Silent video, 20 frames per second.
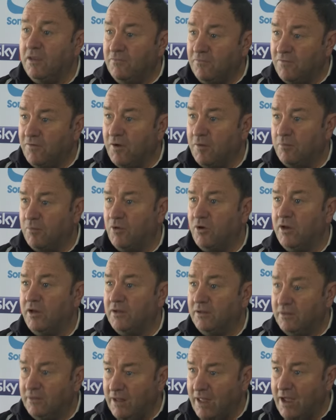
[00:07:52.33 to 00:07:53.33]
in
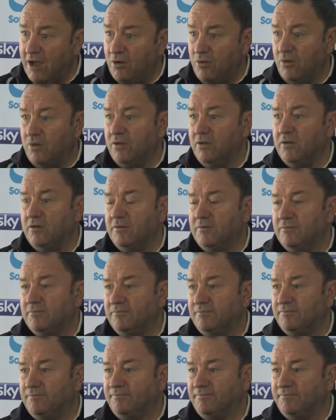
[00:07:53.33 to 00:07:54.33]
February now
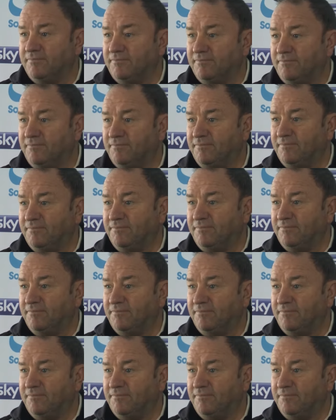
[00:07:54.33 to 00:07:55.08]
hopefully